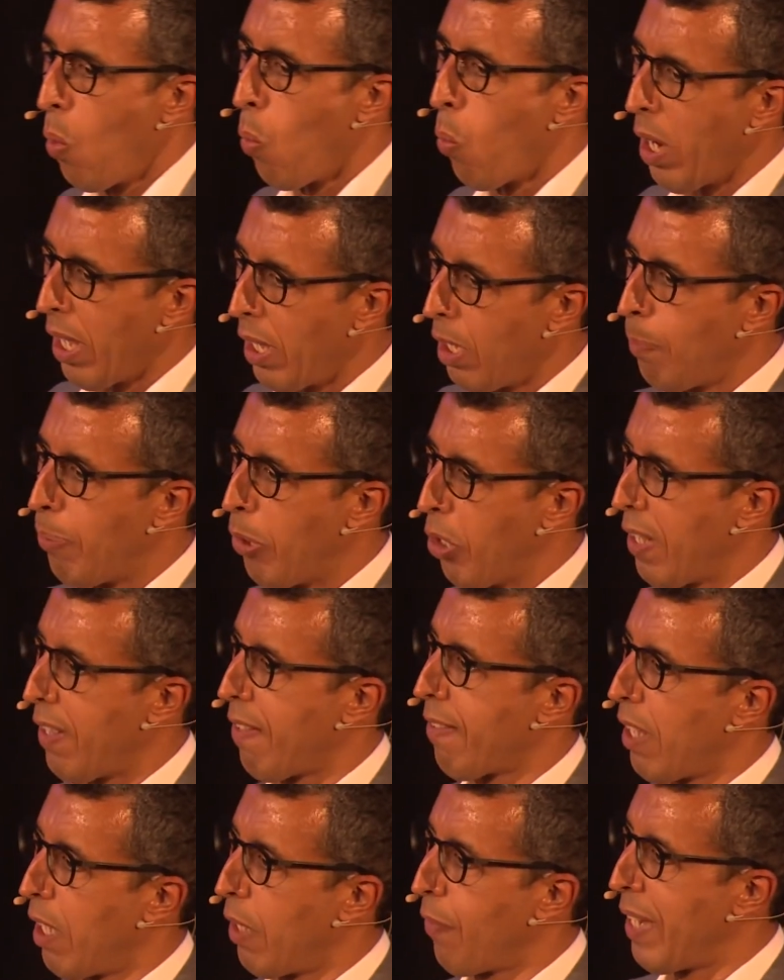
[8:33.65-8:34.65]
will put
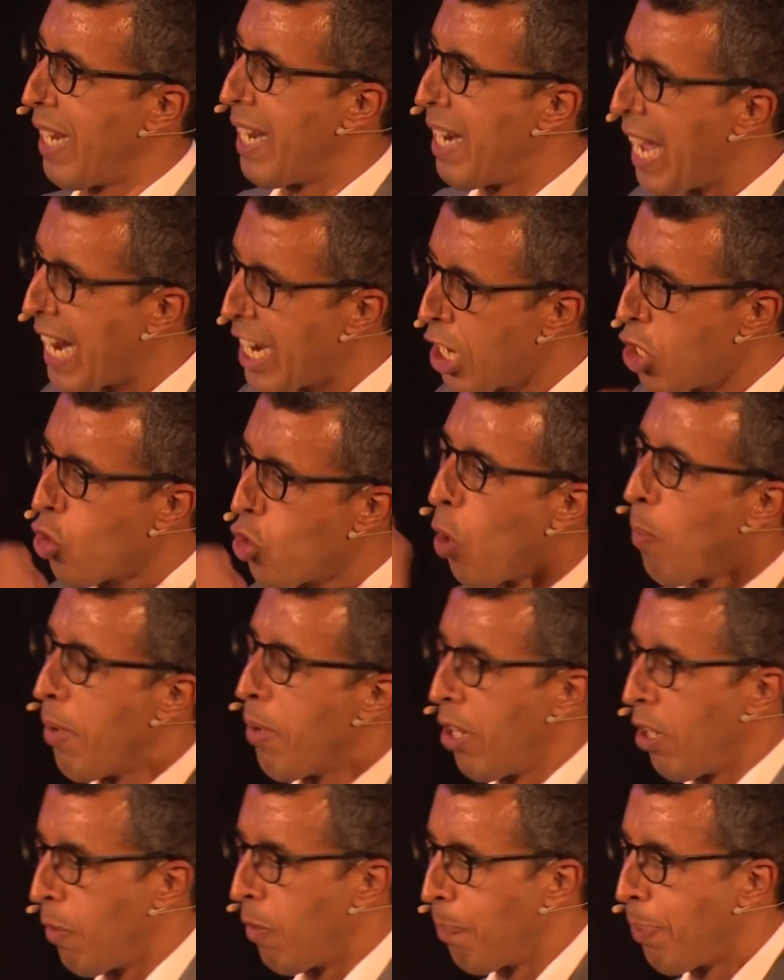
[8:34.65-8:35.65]
itself in a
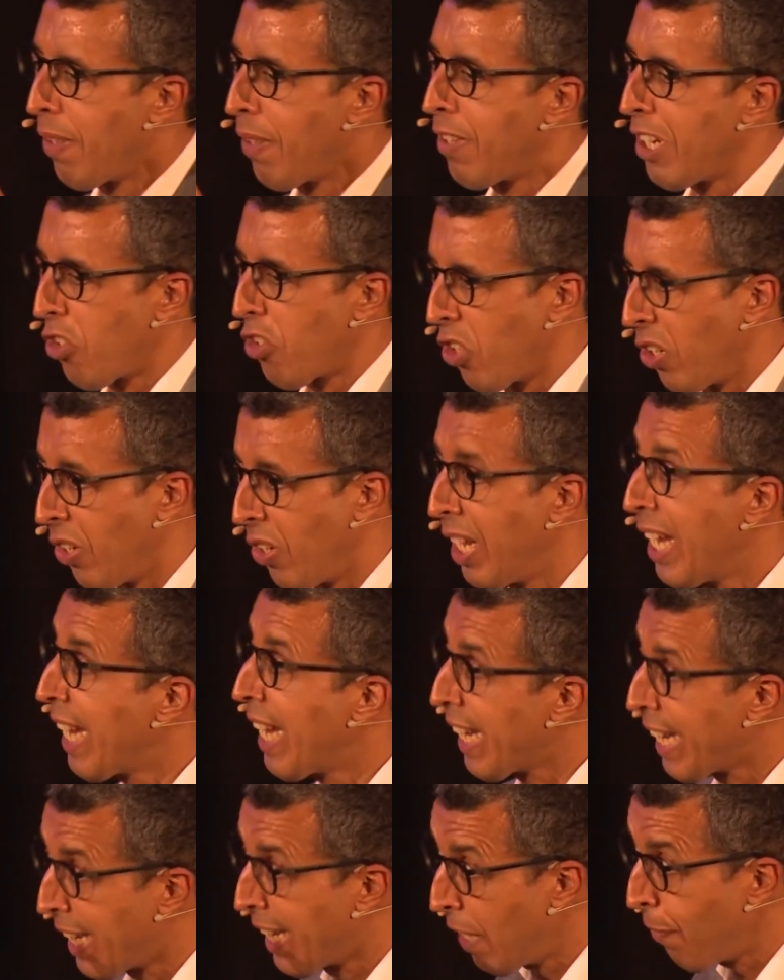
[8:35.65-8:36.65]
dominant position
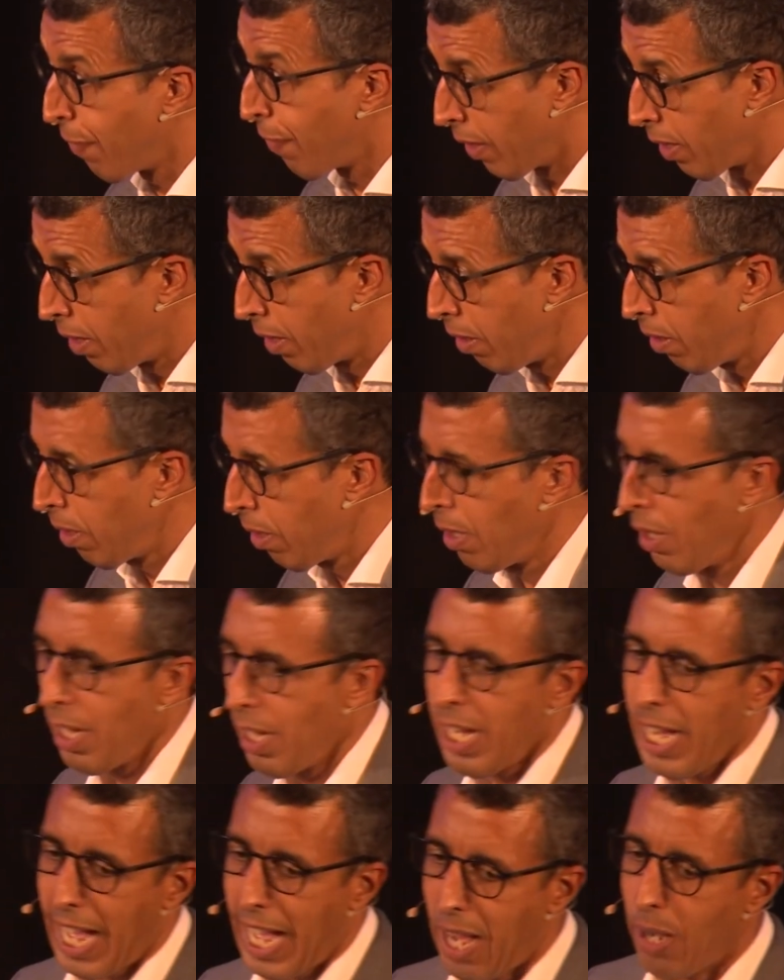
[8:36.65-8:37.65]
given
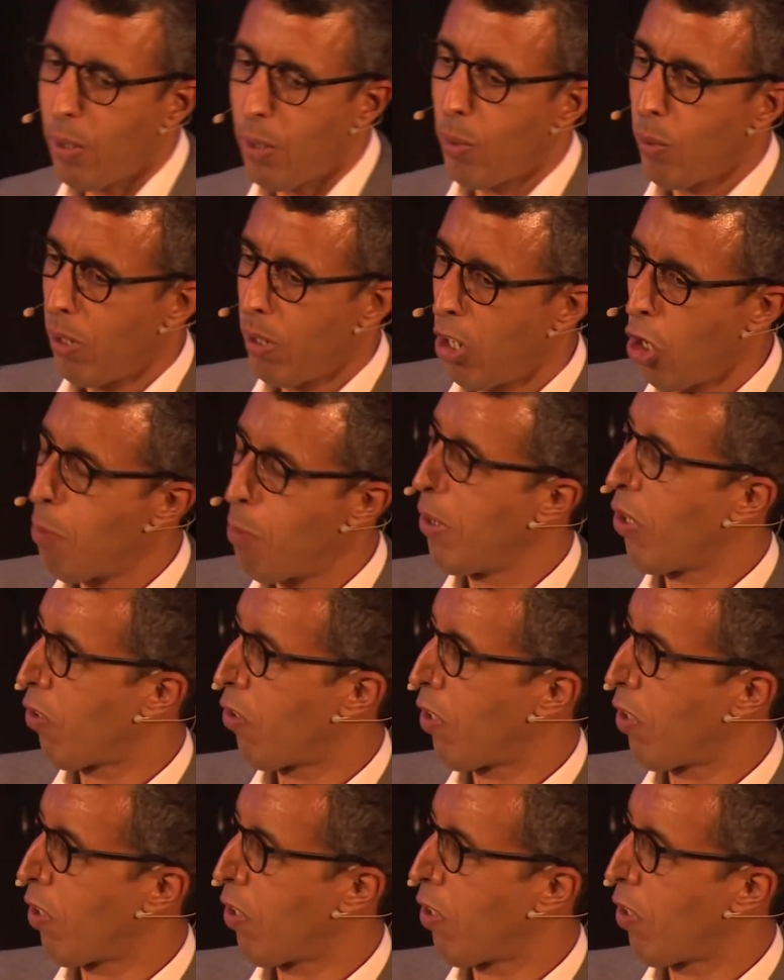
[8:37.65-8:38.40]
how Homo